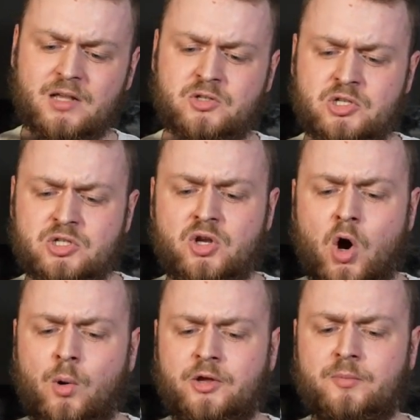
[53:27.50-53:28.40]
just
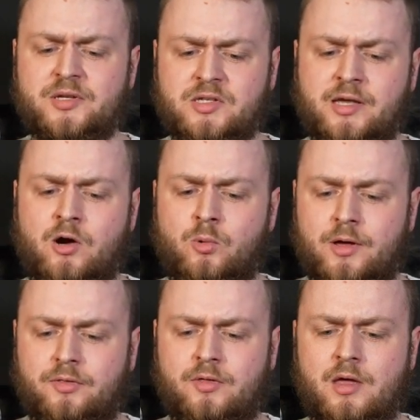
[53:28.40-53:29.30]
know what you're missing out
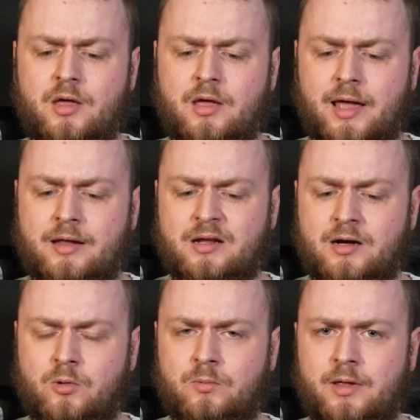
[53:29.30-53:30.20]
with, and
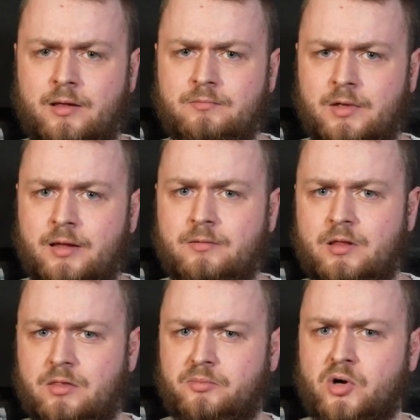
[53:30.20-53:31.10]

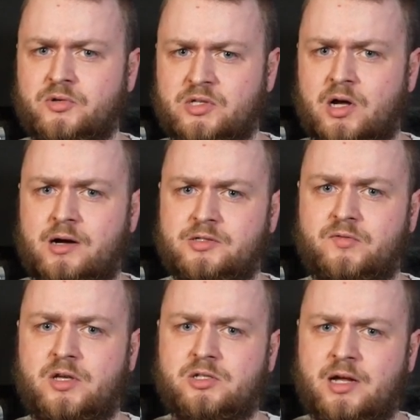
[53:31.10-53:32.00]
the pros and cons
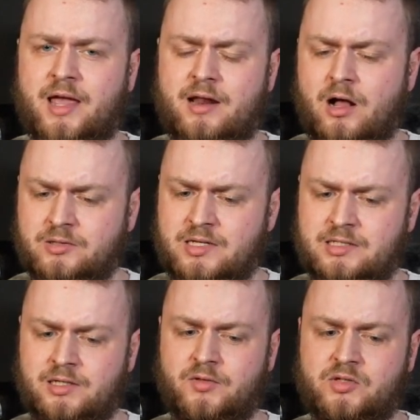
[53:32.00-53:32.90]
of each. Again, I'll
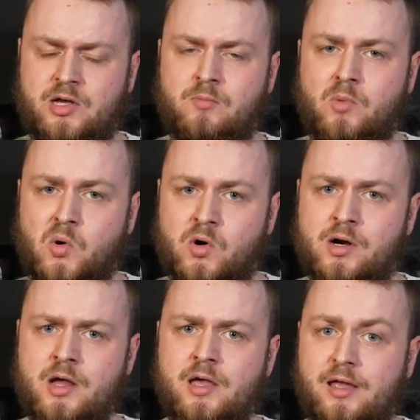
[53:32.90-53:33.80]
detail this out
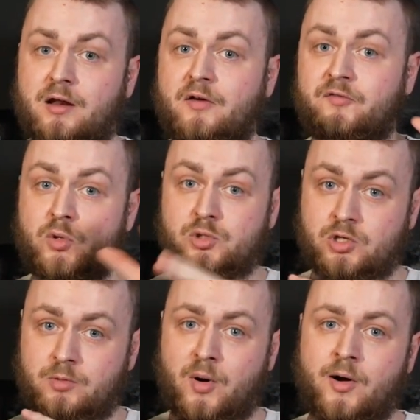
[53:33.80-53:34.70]
more in a
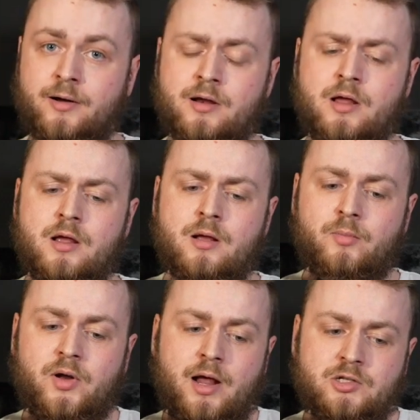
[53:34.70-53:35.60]
future part,
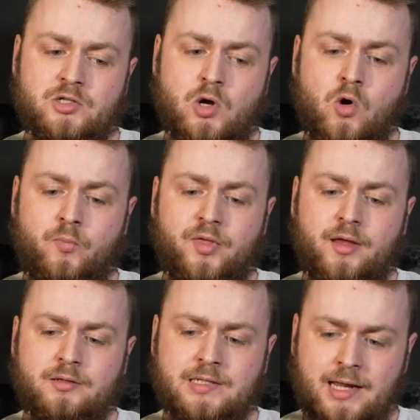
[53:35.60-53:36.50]
but I just hope
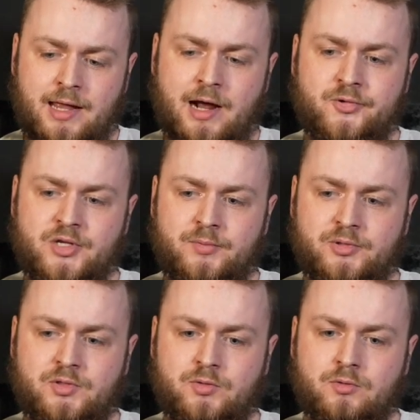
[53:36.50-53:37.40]
that today I was
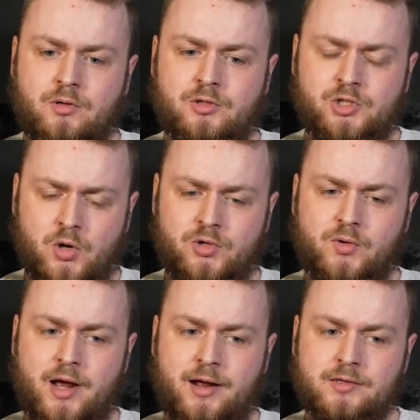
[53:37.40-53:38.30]
able to show
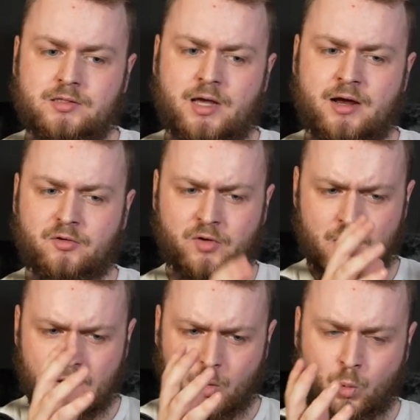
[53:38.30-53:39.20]
you guys kind of
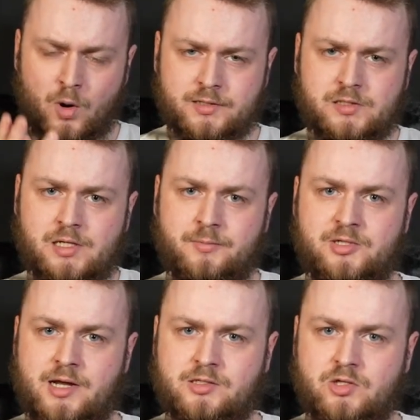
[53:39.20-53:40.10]
what
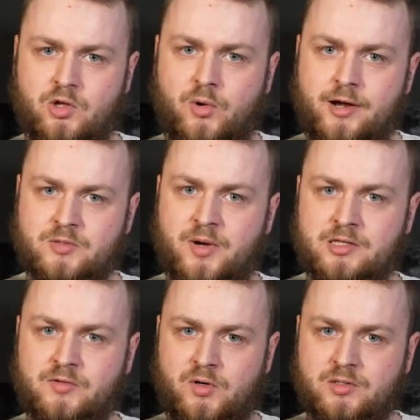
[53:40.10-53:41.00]
subjects do the greatest
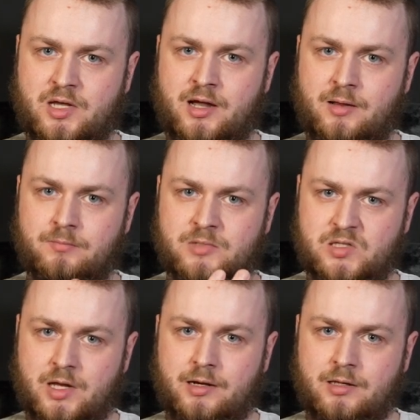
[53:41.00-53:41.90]
minds of all time
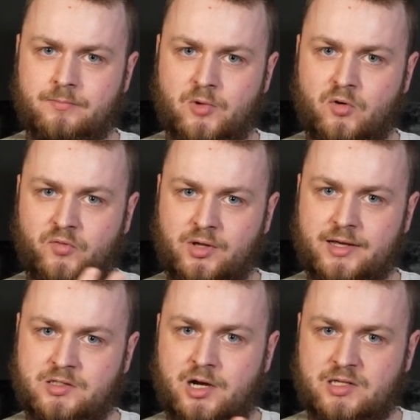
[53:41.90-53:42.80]
study. Hopefully you
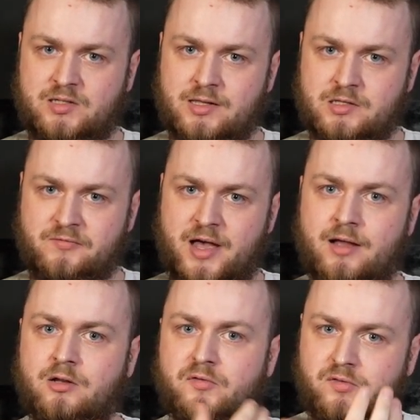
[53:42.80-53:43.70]
guys got a sense of
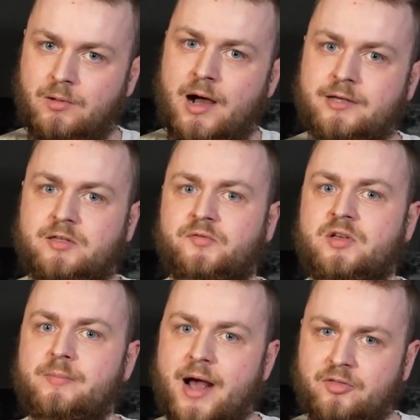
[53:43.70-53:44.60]
that.
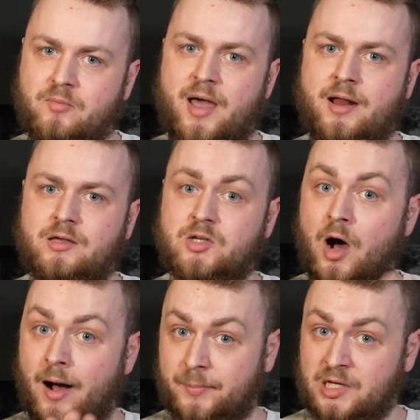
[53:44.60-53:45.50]
Philosophy, mathematics,
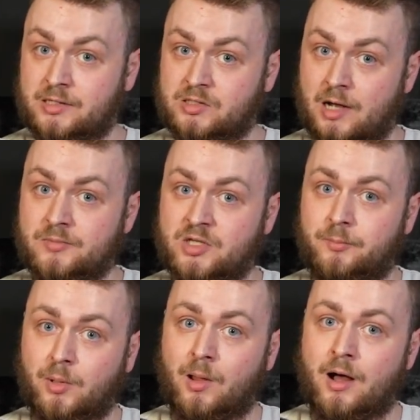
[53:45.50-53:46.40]
optics comes
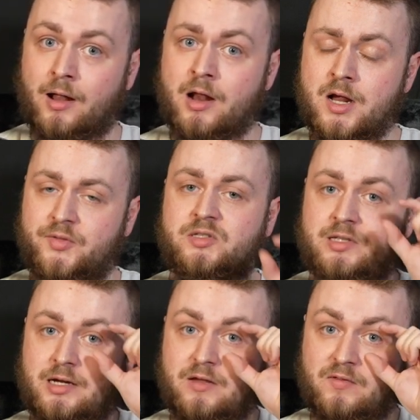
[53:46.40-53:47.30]
up a lot. The
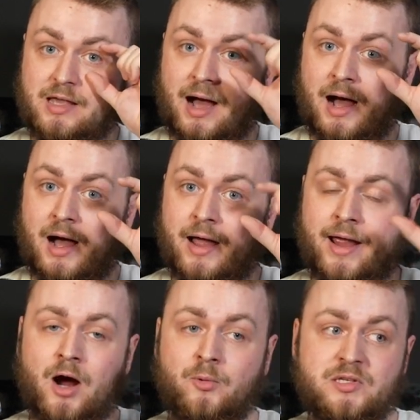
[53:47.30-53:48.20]
study of the eye,
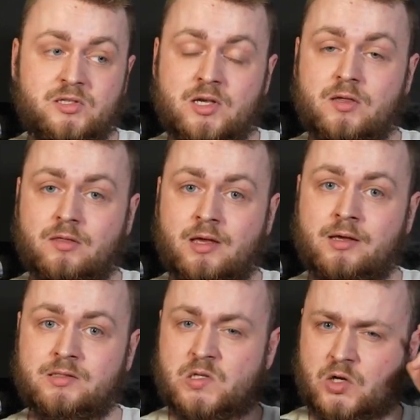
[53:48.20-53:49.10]
how we see
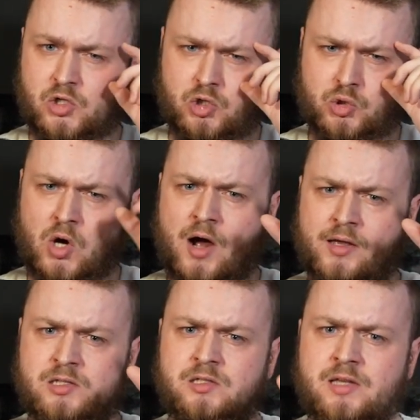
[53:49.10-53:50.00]
things. It's our
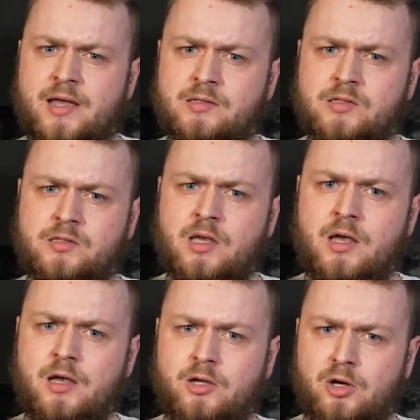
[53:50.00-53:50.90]
strongest sense.
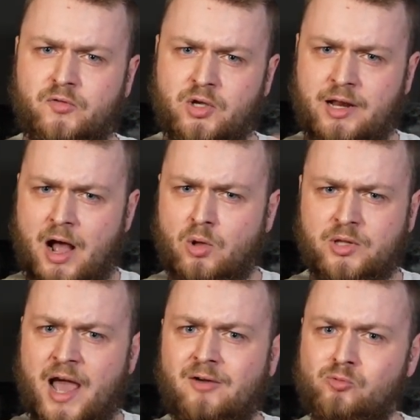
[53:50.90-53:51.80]
If you could
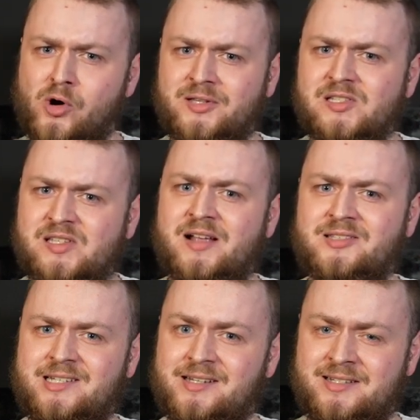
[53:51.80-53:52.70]
only have one
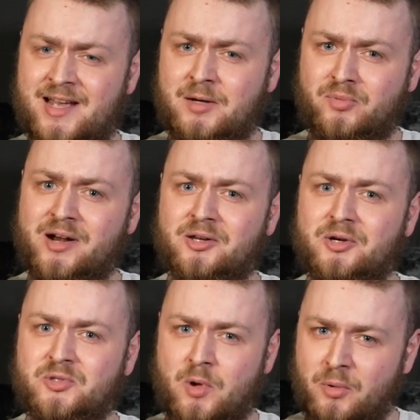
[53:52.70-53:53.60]
sense to detect
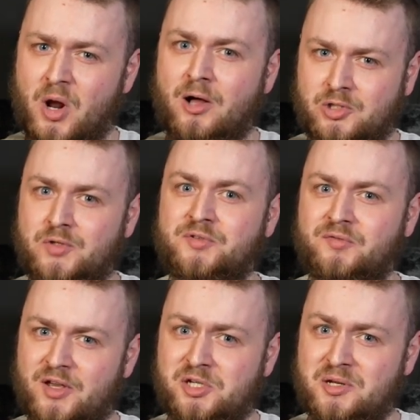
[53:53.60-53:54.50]
predators, we would all choose
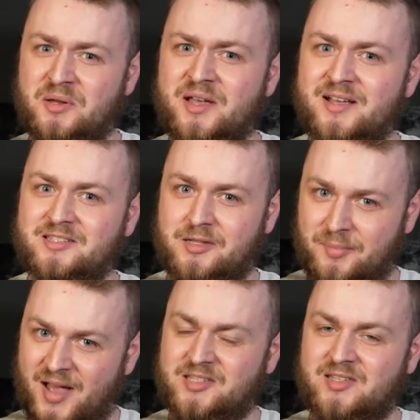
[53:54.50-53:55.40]
vision. It's the
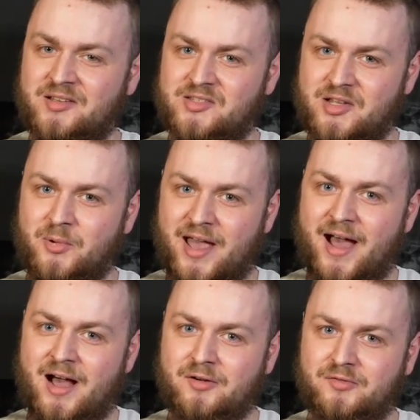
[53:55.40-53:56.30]
best sense that we
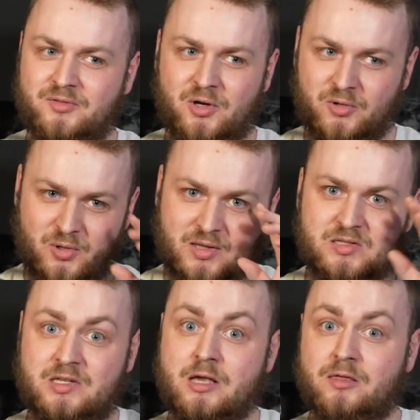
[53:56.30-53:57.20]
have. You can
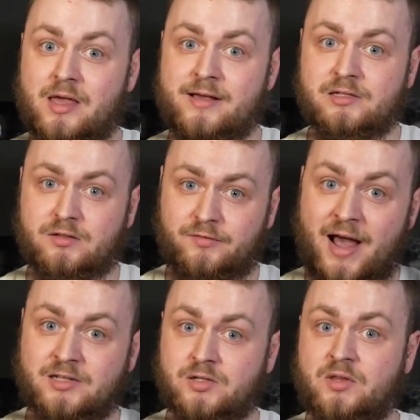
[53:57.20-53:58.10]
see things
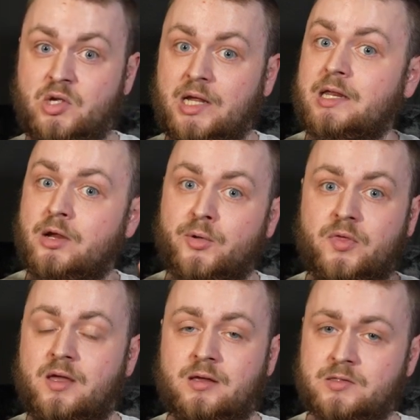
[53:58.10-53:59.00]
faster than you can hear
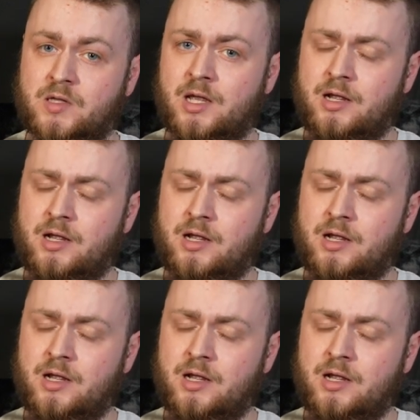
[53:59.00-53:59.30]
things.